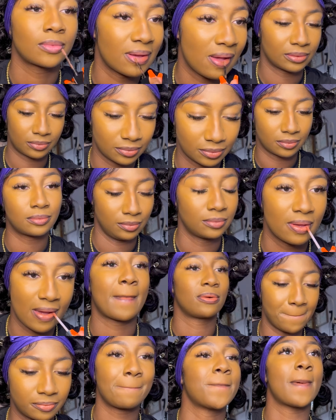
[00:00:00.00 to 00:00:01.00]
potato
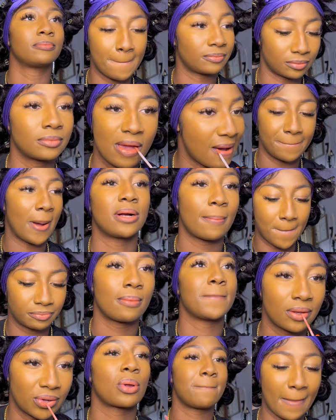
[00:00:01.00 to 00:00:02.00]

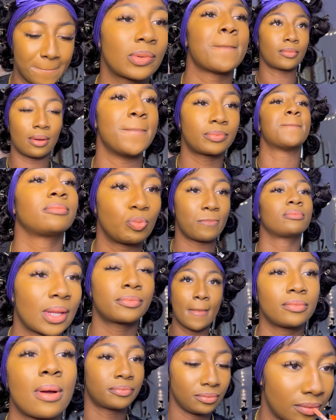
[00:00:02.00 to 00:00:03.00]
in real life. It
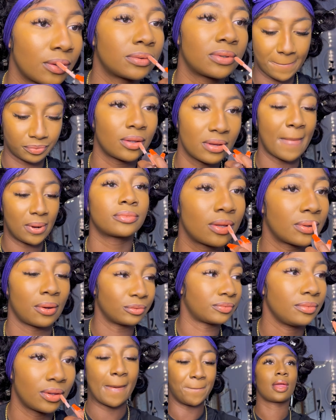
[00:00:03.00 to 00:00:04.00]
looked way better.
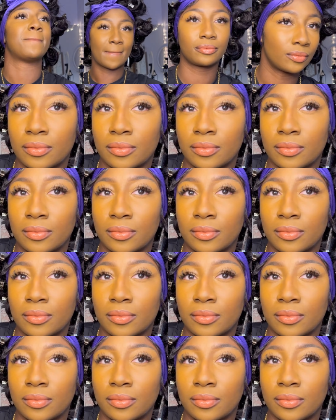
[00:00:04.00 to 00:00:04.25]
I